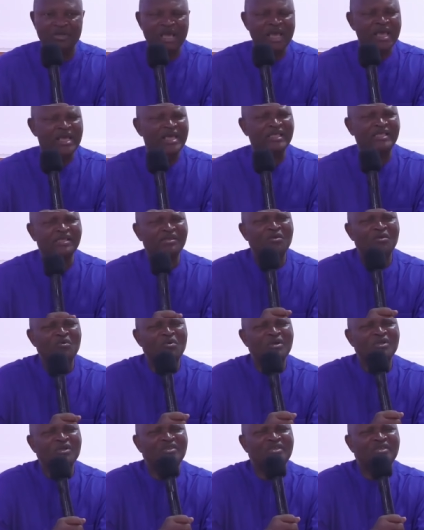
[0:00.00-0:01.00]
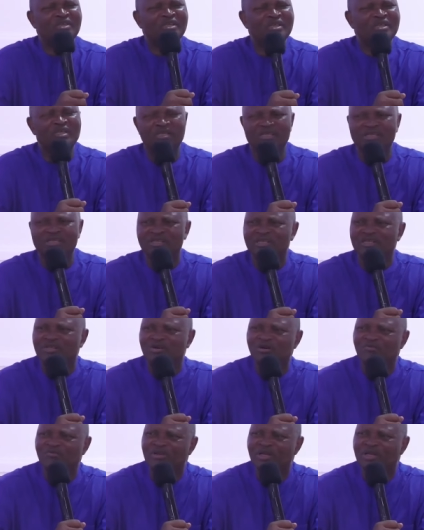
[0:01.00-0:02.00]
Is it not when sickness is
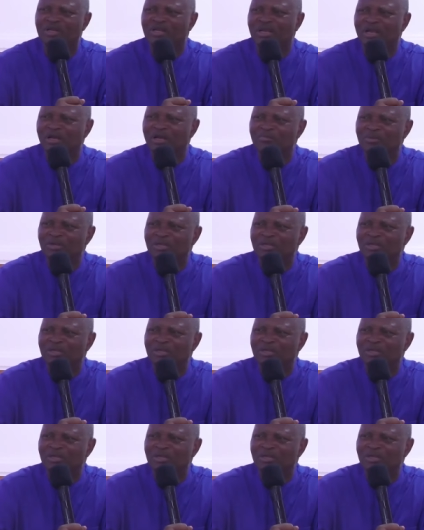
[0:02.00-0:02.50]
discovered that it can be